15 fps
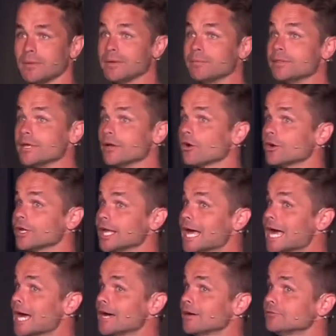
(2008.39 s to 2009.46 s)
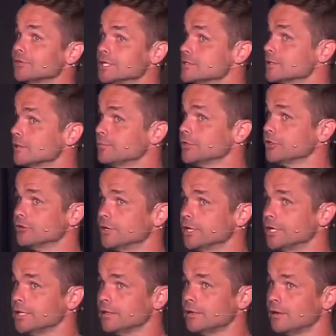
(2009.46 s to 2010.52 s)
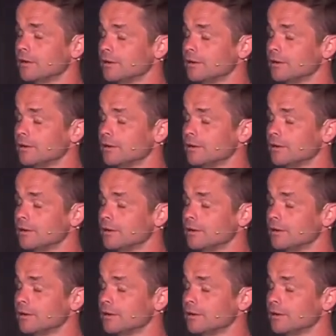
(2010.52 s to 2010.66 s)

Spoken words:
maybe they already have in some degree,